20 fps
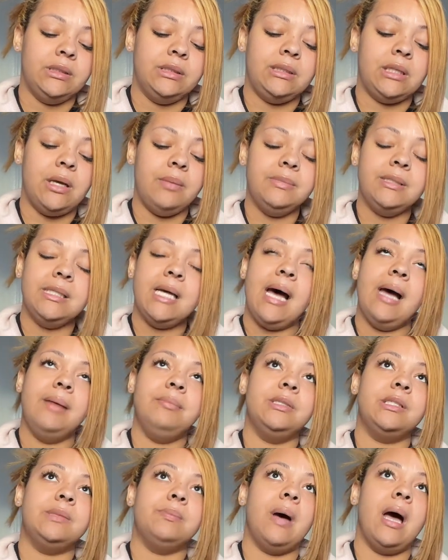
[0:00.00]

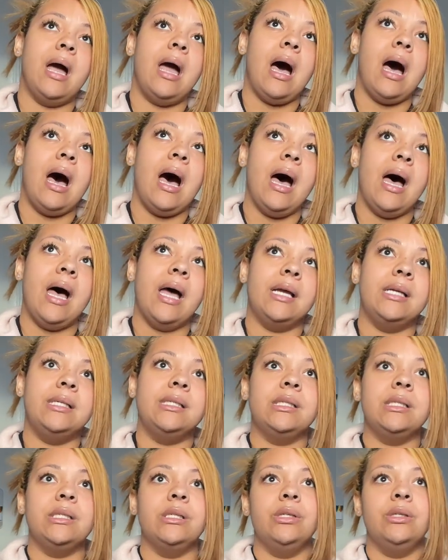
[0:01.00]
Sometimes my
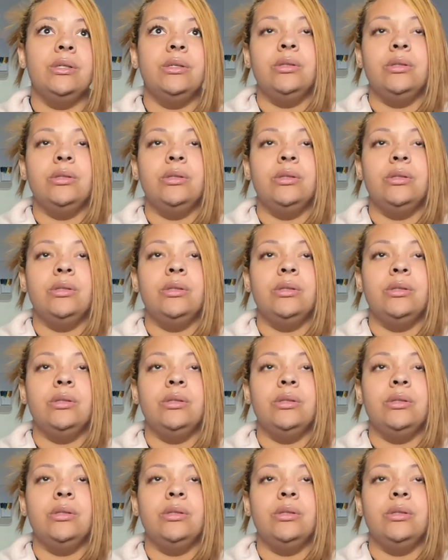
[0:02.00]
eyes,